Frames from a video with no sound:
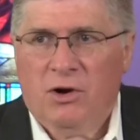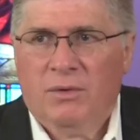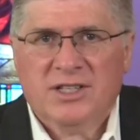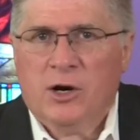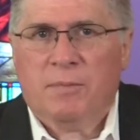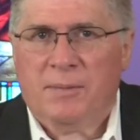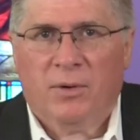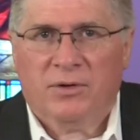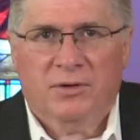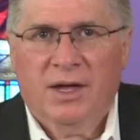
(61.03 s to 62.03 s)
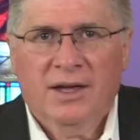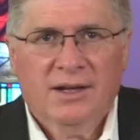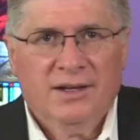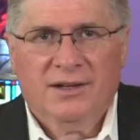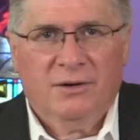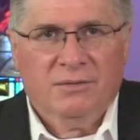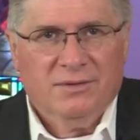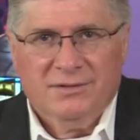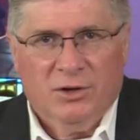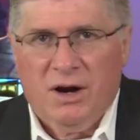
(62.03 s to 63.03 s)
You always hear people, you know,
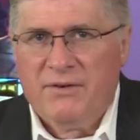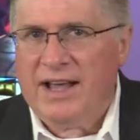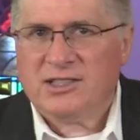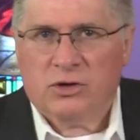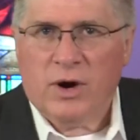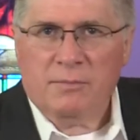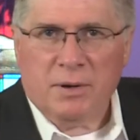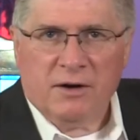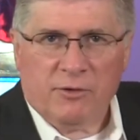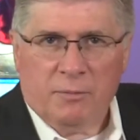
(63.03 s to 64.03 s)
don't ever ask a grandparent for